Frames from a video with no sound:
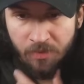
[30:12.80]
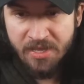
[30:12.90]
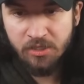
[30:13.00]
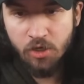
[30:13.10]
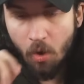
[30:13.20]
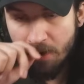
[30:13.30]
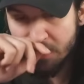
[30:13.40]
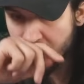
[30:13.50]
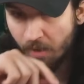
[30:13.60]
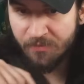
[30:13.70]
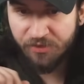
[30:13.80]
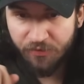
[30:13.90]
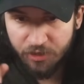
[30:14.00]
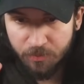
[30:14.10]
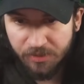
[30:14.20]
He has no way to stop these
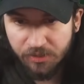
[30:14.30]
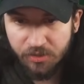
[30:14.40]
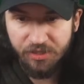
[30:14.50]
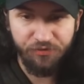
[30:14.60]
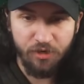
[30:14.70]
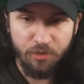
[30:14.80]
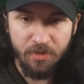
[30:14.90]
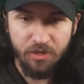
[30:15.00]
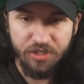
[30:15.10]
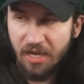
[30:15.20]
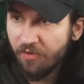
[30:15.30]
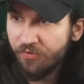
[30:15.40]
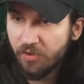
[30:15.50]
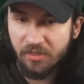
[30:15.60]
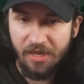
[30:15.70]
fishermen. So these fishermen are just going to
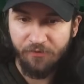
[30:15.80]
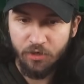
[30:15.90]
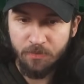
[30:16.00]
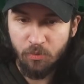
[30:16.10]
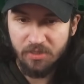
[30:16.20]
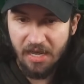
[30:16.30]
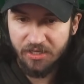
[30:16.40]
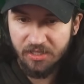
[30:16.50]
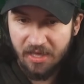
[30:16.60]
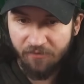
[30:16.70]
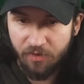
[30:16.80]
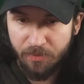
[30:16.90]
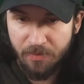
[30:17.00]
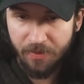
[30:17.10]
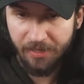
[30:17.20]
have a field day. Fisherman was actually the M V
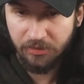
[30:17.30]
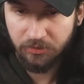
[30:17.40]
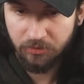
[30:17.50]
P pick.